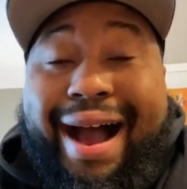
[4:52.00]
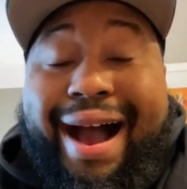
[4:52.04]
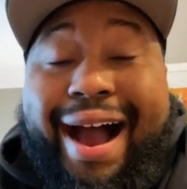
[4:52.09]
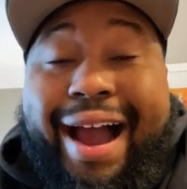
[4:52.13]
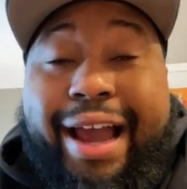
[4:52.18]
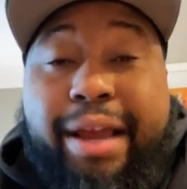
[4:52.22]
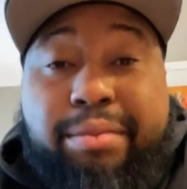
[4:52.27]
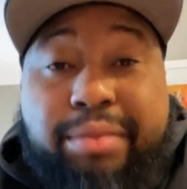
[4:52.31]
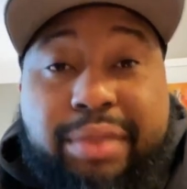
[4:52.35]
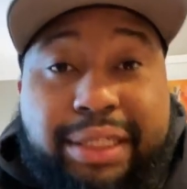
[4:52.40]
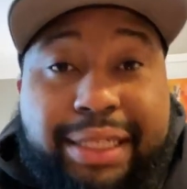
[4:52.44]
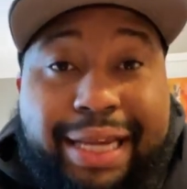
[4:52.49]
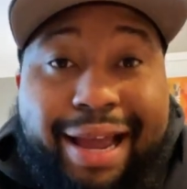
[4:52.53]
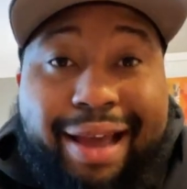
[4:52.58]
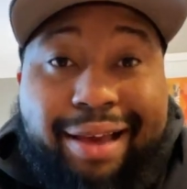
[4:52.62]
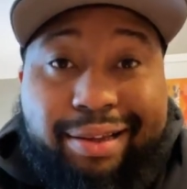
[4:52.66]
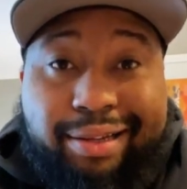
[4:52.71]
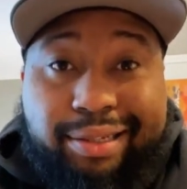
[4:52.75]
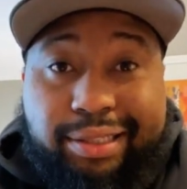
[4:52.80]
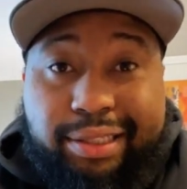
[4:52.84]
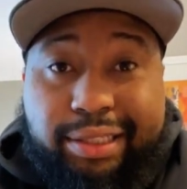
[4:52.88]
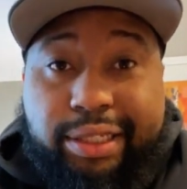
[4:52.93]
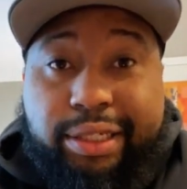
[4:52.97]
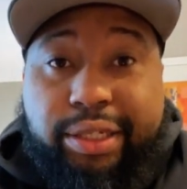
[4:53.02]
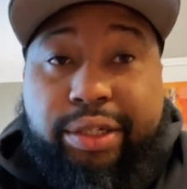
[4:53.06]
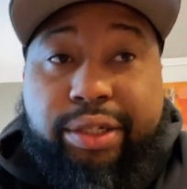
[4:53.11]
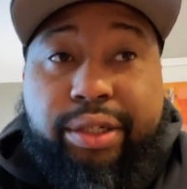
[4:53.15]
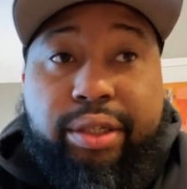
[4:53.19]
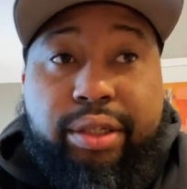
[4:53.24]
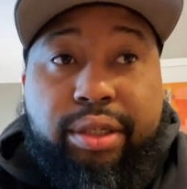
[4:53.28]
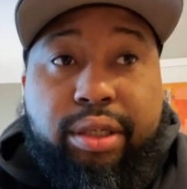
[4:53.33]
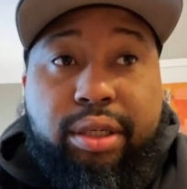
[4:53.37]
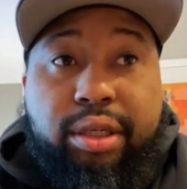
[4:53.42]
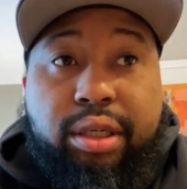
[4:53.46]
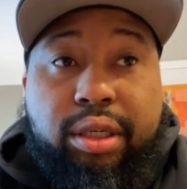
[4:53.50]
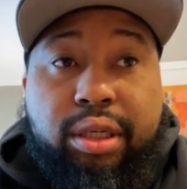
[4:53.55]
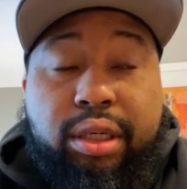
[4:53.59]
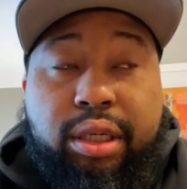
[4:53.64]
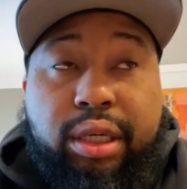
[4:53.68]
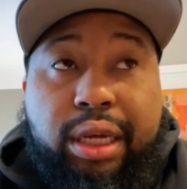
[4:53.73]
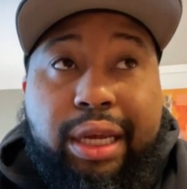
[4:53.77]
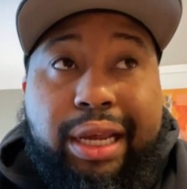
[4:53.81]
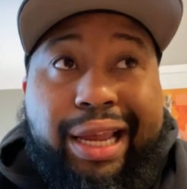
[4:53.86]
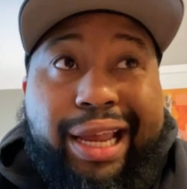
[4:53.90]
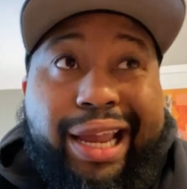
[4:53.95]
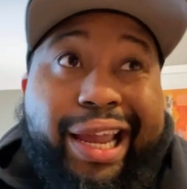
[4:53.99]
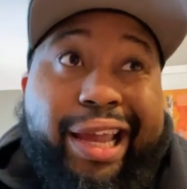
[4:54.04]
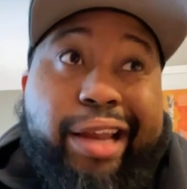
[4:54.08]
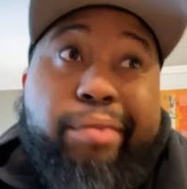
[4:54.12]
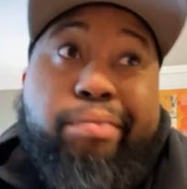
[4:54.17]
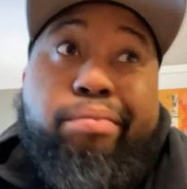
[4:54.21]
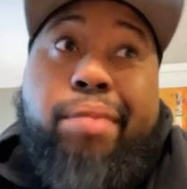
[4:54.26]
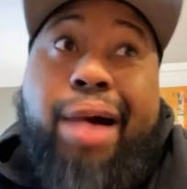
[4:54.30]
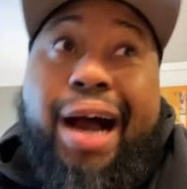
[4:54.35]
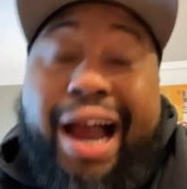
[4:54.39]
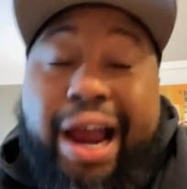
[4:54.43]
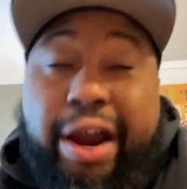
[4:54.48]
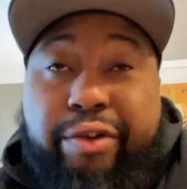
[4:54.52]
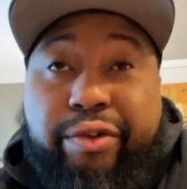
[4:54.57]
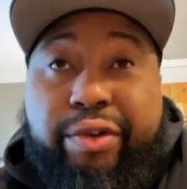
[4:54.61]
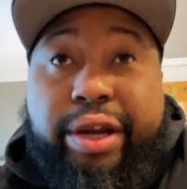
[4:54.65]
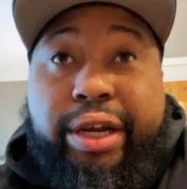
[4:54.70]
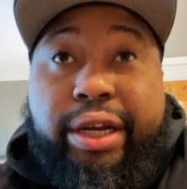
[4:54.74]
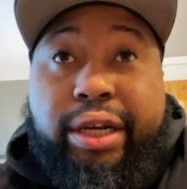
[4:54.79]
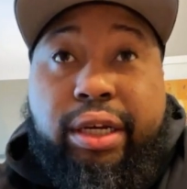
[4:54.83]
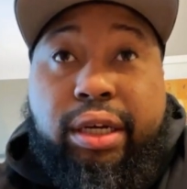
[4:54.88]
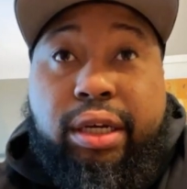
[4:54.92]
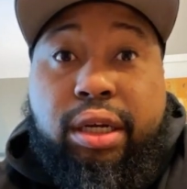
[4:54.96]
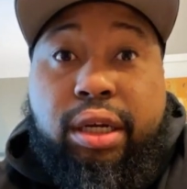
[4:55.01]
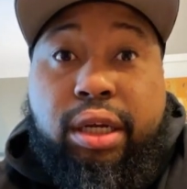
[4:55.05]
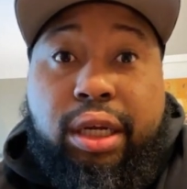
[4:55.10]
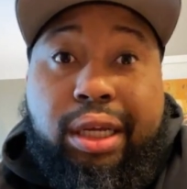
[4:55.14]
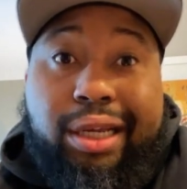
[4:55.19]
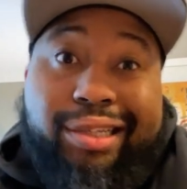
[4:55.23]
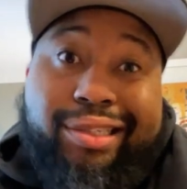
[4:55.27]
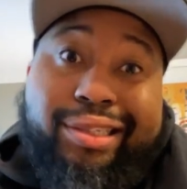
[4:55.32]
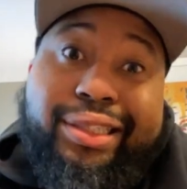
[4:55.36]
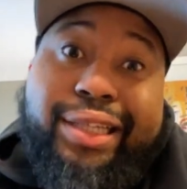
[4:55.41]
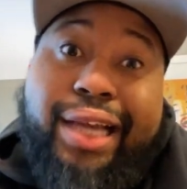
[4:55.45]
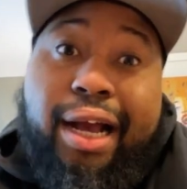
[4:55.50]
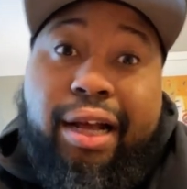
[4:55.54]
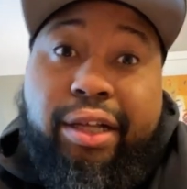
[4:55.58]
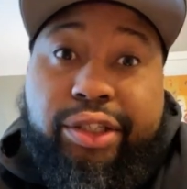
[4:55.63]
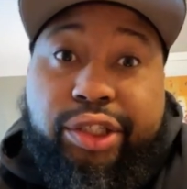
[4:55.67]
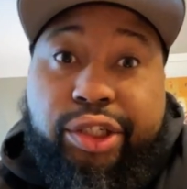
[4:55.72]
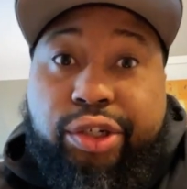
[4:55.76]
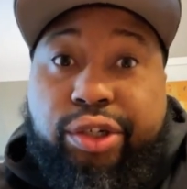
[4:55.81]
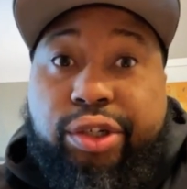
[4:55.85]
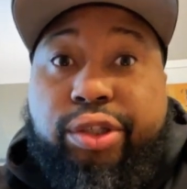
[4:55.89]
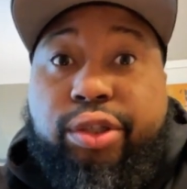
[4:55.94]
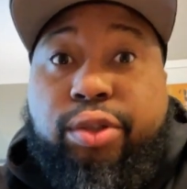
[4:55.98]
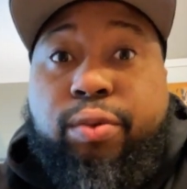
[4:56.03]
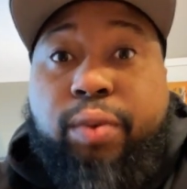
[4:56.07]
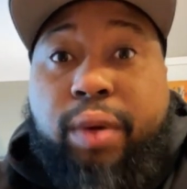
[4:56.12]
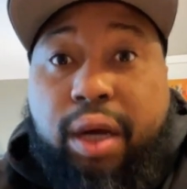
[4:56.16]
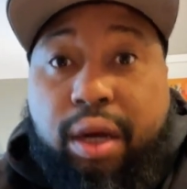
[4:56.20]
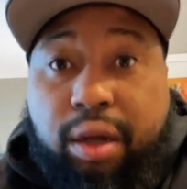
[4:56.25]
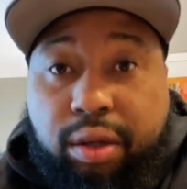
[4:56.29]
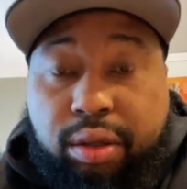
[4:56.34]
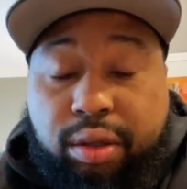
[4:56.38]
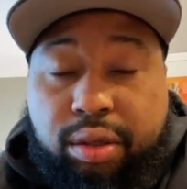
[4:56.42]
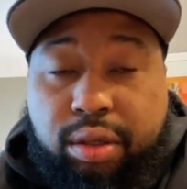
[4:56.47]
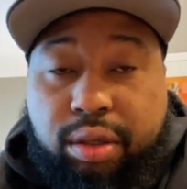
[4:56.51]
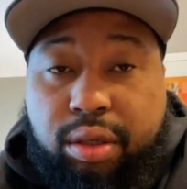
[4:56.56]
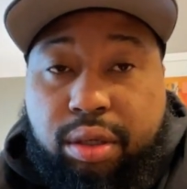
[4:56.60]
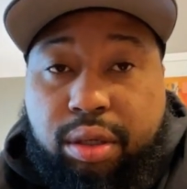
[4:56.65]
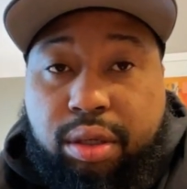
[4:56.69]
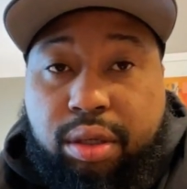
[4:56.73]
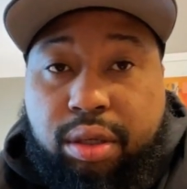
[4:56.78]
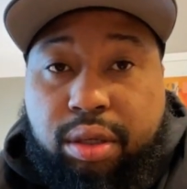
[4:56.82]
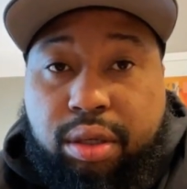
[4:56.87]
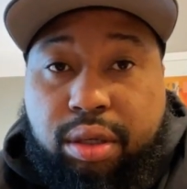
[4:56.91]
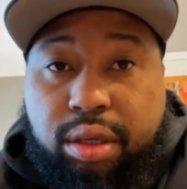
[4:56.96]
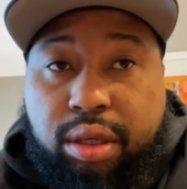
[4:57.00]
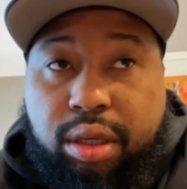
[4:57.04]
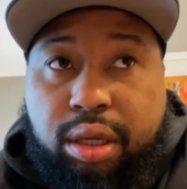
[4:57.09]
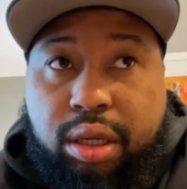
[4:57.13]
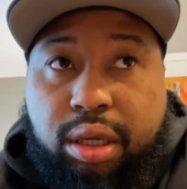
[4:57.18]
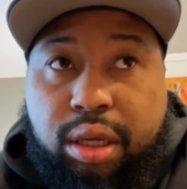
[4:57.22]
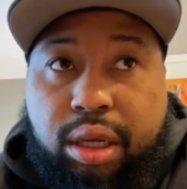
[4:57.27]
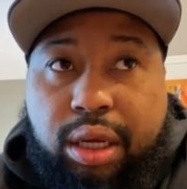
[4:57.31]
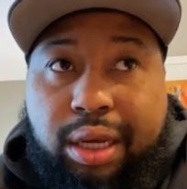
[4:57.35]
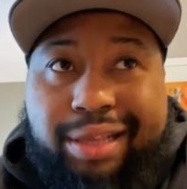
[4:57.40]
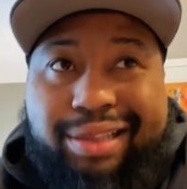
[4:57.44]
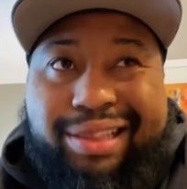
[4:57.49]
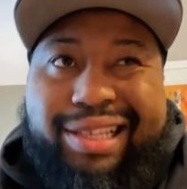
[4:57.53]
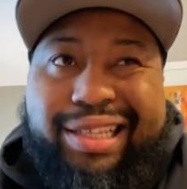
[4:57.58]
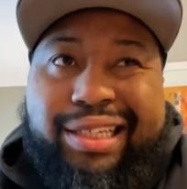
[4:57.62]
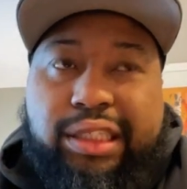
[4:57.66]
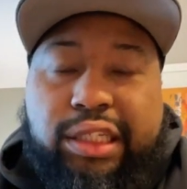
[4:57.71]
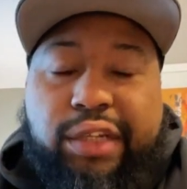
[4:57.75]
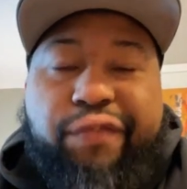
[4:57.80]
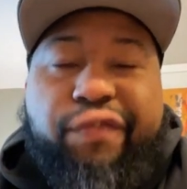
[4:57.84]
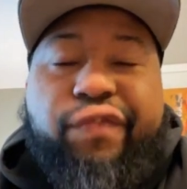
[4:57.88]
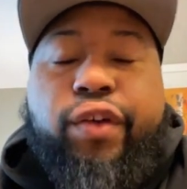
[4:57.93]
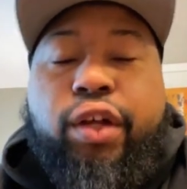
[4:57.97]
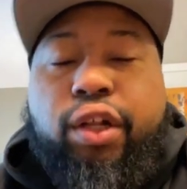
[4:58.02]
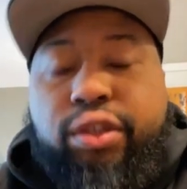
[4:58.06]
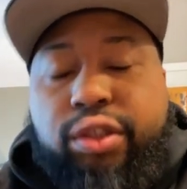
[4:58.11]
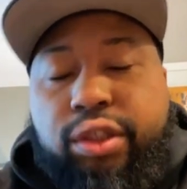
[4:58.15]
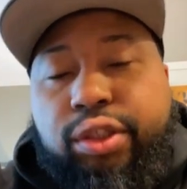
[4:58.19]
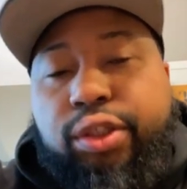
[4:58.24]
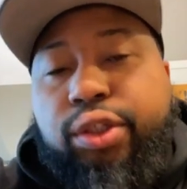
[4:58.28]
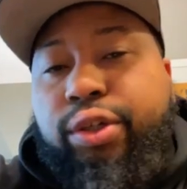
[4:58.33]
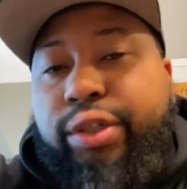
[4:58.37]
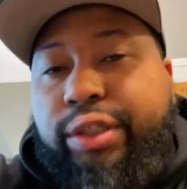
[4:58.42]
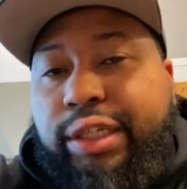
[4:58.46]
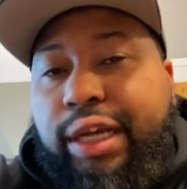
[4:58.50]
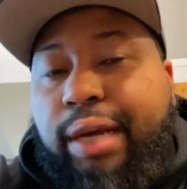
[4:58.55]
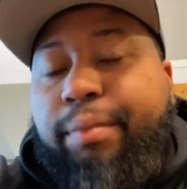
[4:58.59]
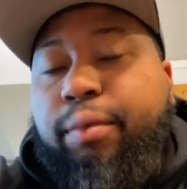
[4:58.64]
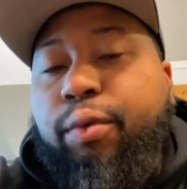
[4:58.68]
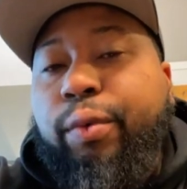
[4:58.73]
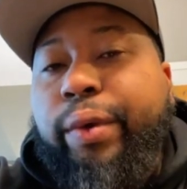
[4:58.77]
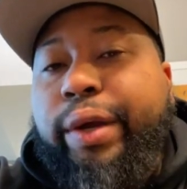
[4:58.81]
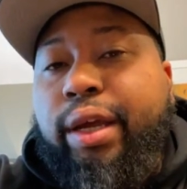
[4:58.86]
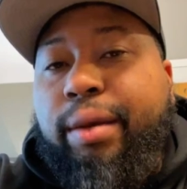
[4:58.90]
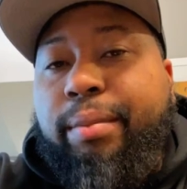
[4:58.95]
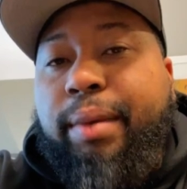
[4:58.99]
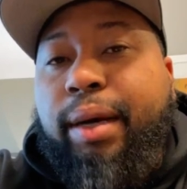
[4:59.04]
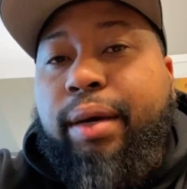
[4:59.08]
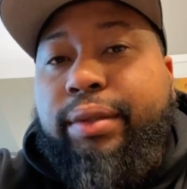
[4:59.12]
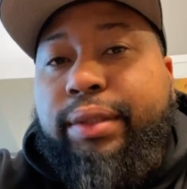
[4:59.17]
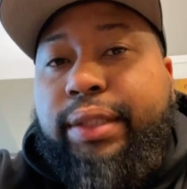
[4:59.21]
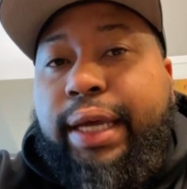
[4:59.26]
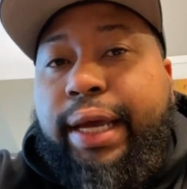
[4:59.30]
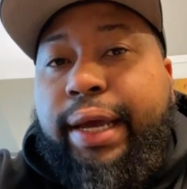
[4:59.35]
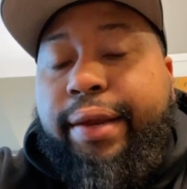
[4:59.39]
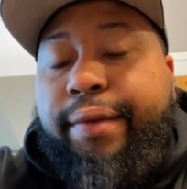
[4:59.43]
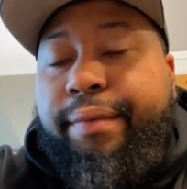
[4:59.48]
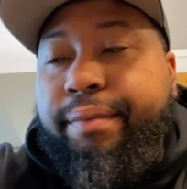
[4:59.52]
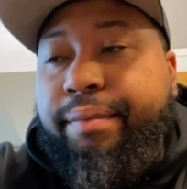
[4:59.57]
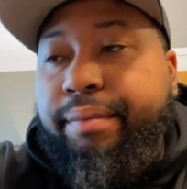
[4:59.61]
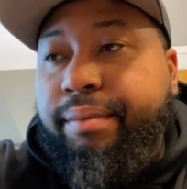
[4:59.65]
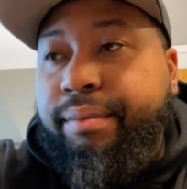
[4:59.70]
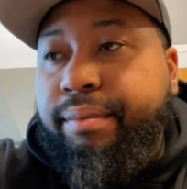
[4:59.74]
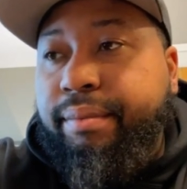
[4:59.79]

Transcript: I'm challenging her. And Myron is challenging her as well. I think she felt a certain type of way about that.